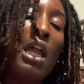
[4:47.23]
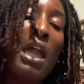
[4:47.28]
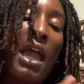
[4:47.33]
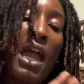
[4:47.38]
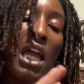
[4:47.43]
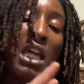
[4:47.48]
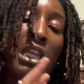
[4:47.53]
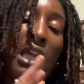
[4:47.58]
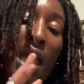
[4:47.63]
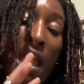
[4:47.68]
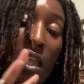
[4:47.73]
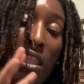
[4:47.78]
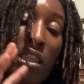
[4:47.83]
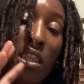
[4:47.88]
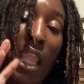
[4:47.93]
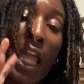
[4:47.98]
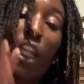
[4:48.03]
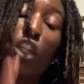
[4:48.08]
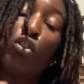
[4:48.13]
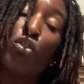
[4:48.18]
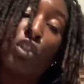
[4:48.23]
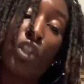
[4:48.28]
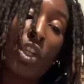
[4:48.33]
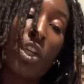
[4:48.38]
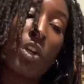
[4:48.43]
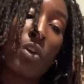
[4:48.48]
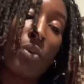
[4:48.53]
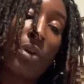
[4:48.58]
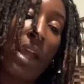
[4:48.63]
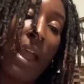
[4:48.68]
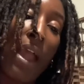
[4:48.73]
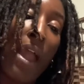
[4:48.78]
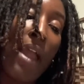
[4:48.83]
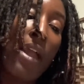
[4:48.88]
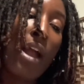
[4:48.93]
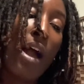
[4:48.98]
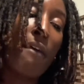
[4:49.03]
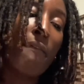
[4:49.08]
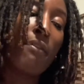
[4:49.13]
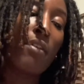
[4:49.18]
At, like you should, okay?
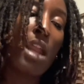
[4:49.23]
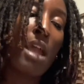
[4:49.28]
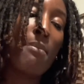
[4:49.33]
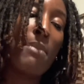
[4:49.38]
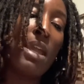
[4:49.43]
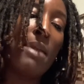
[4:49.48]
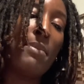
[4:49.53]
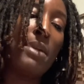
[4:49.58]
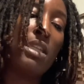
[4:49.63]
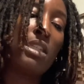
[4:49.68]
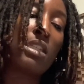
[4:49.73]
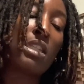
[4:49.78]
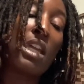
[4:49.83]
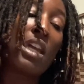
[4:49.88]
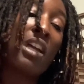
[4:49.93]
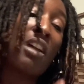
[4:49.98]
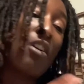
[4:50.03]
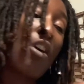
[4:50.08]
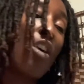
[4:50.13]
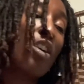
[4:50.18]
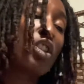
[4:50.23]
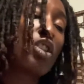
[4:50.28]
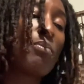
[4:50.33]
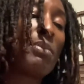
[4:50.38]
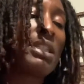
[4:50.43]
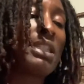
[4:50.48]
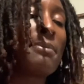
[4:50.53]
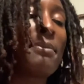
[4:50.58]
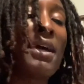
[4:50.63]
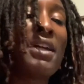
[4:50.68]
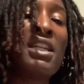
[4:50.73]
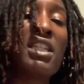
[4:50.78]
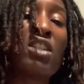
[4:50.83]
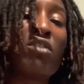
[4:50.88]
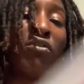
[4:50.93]
I feel like maybe it could also be somebody that's